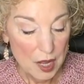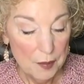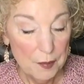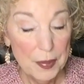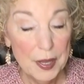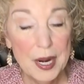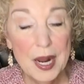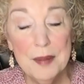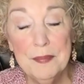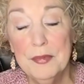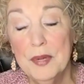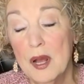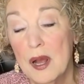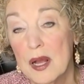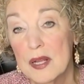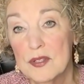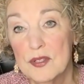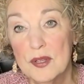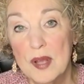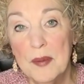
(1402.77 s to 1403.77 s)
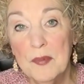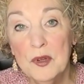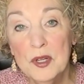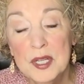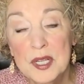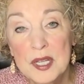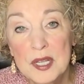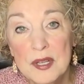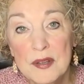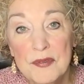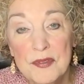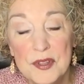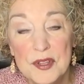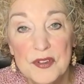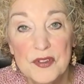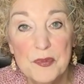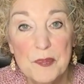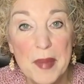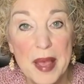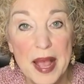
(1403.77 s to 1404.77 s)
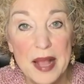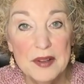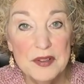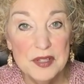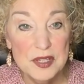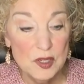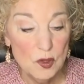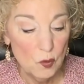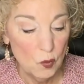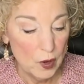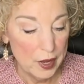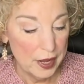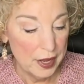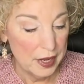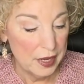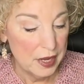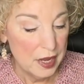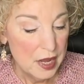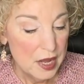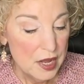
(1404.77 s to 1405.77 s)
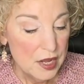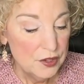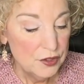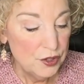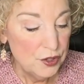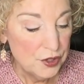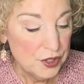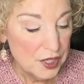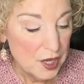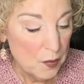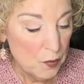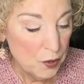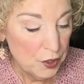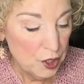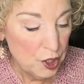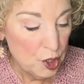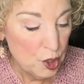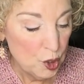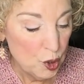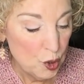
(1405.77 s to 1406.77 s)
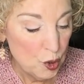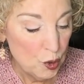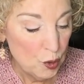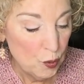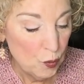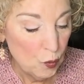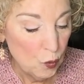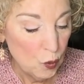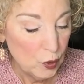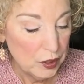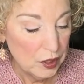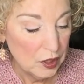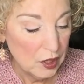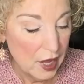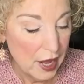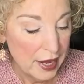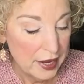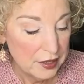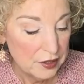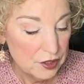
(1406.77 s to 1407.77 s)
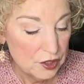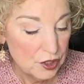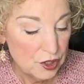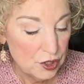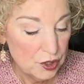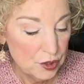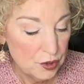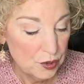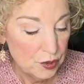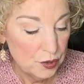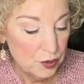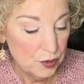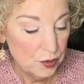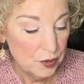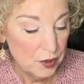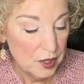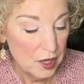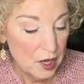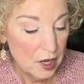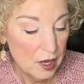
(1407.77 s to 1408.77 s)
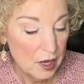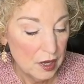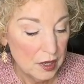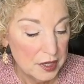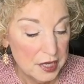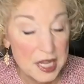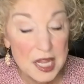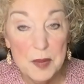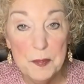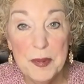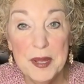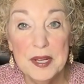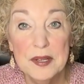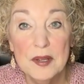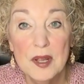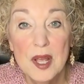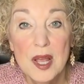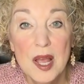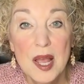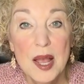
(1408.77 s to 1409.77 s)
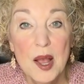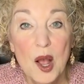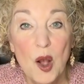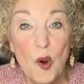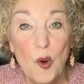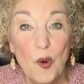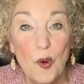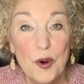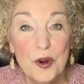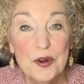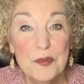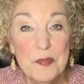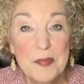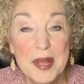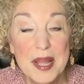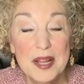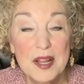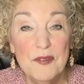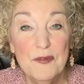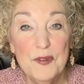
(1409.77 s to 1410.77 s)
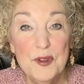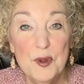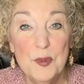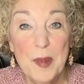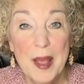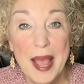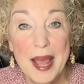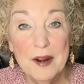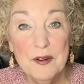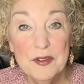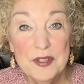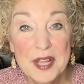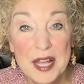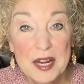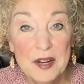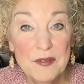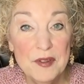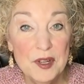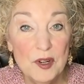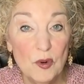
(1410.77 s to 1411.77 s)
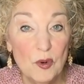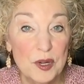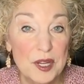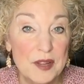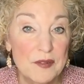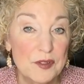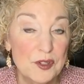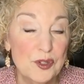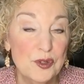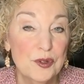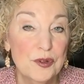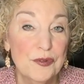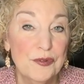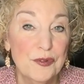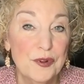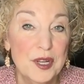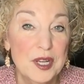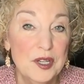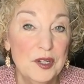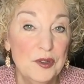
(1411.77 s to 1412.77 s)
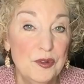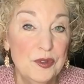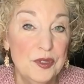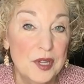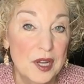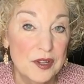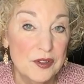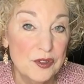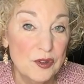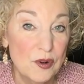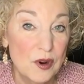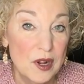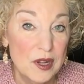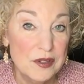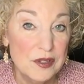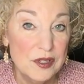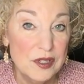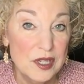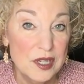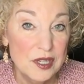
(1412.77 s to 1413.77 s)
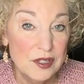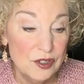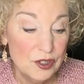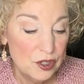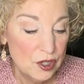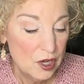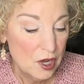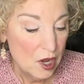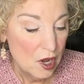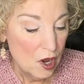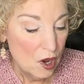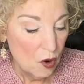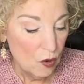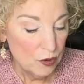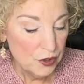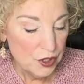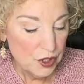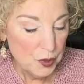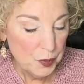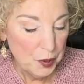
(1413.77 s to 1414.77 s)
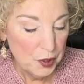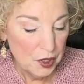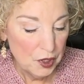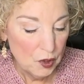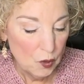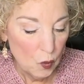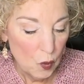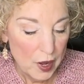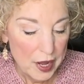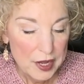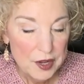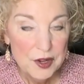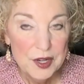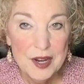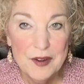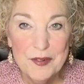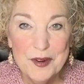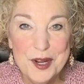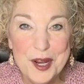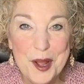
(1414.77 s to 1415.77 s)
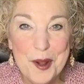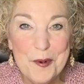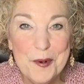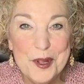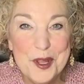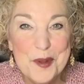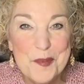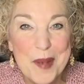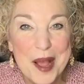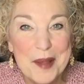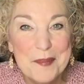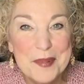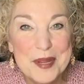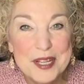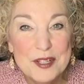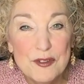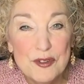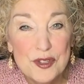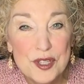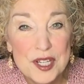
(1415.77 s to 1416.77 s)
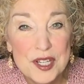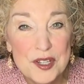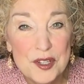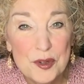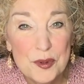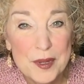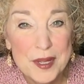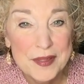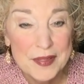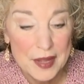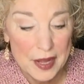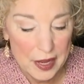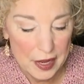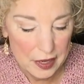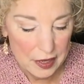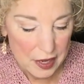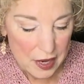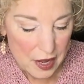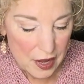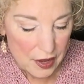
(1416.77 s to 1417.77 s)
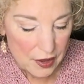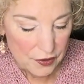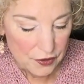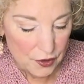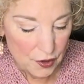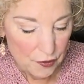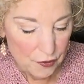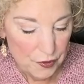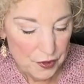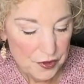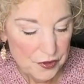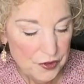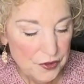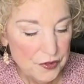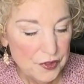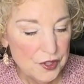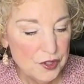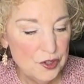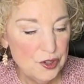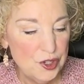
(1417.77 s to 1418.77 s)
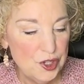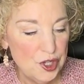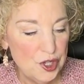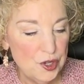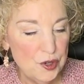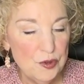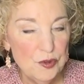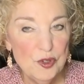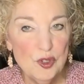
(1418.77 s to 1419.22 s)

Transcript: but I'm not. So I'm going to give this magazine away to someone who would like to keep it or make a few patterns out of it, or give it to a friend who does cross stitch, or just put it away. You never know when you might be interested in doing that. So this is the June